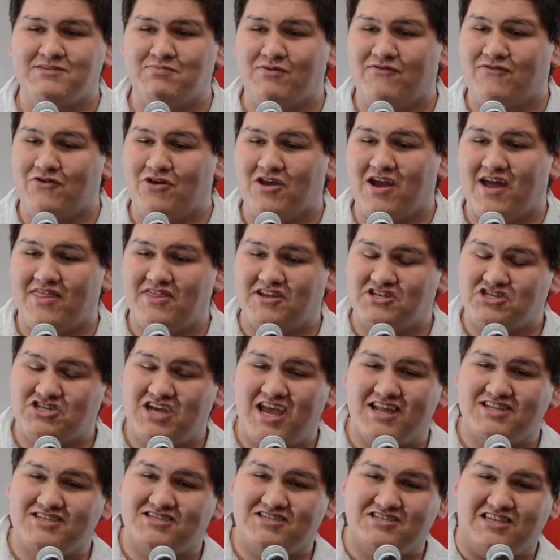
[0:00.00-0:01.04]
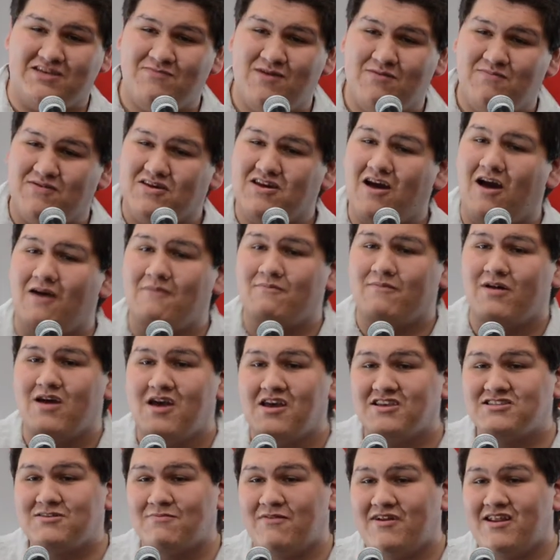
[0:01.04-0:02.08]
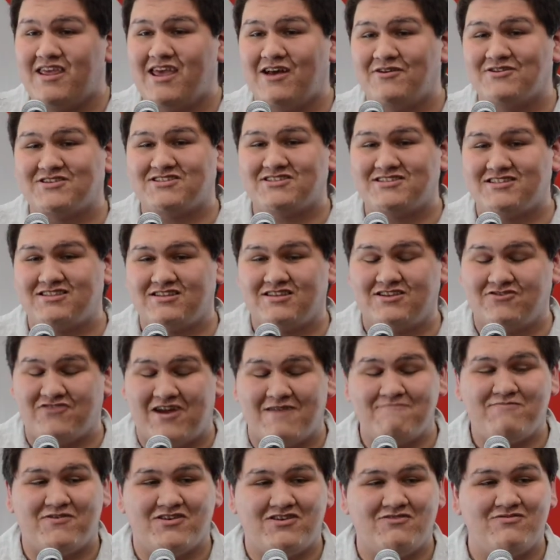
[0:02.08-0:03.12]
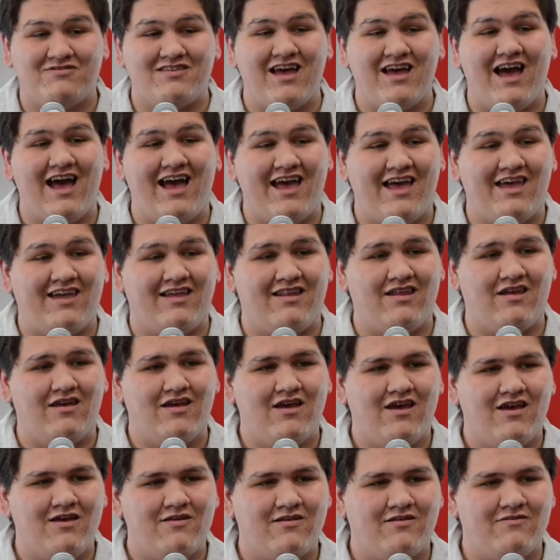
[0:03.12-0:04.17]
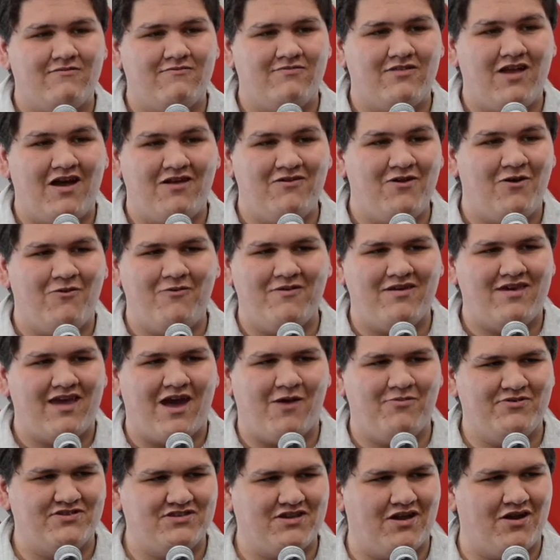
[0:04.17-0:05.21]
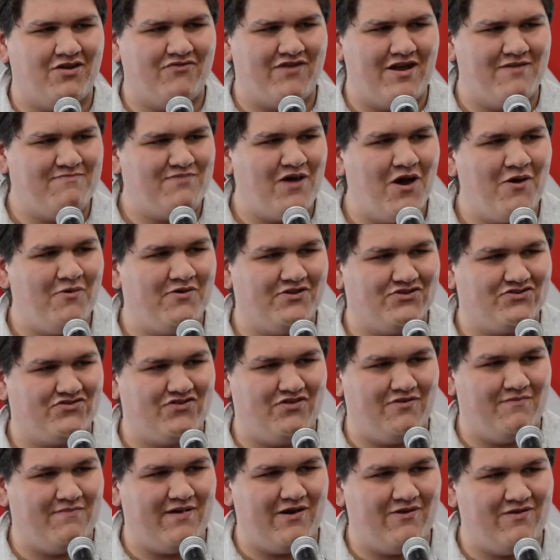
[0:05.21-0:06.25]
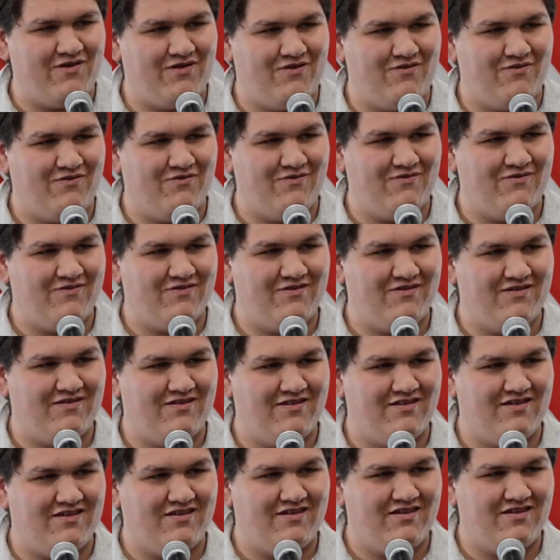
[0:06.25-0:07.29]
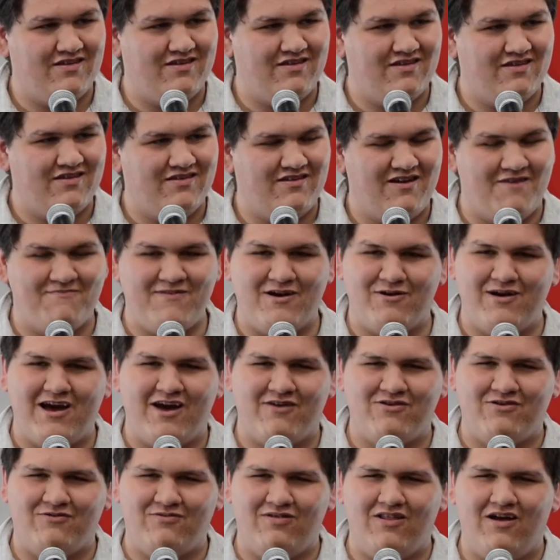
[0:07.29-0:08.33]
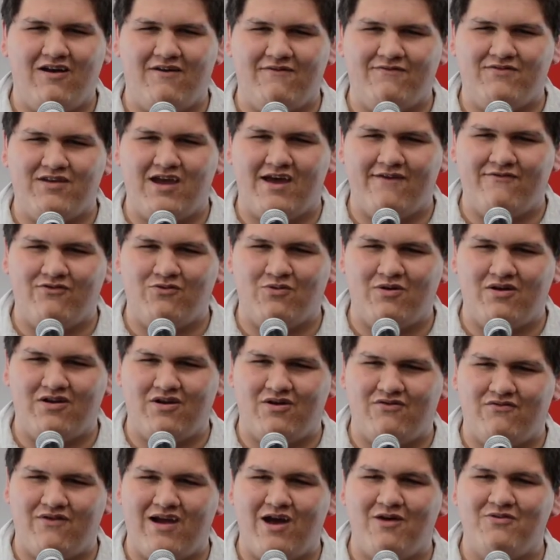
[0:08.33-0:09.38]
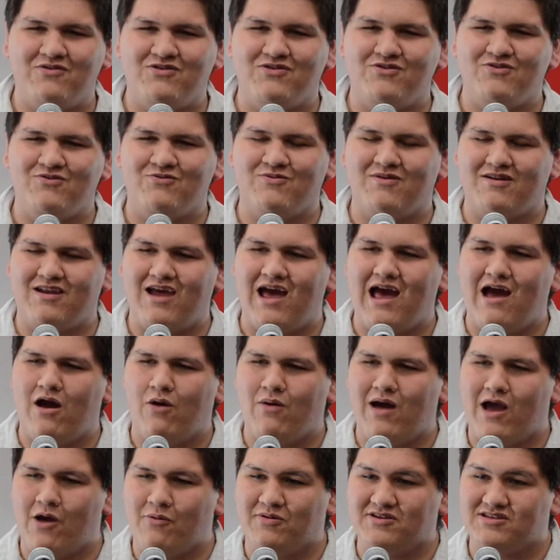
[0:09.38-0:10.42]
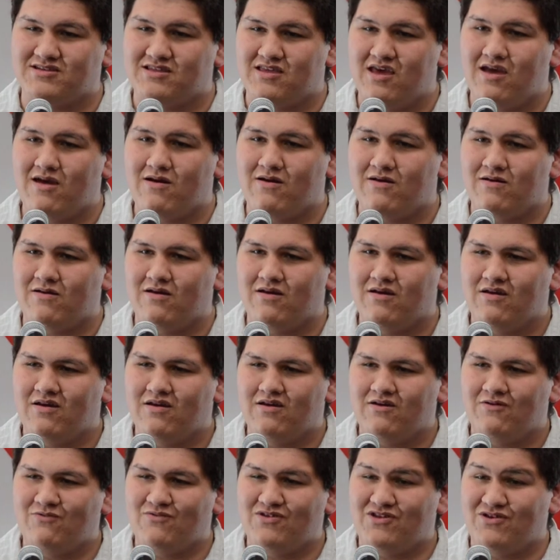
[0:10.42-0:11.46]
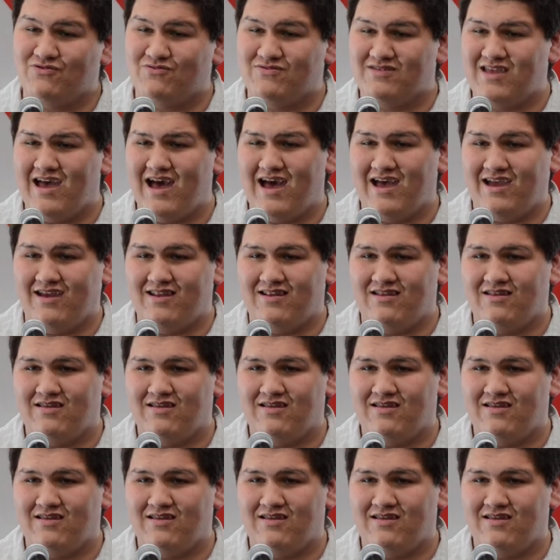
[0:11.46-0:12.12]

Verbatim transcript: before you got the chance to see me become somebody else. Grandpa, you died not knowing I was going to write poetry about you, about how you loved everyone around you and how I was there when you died.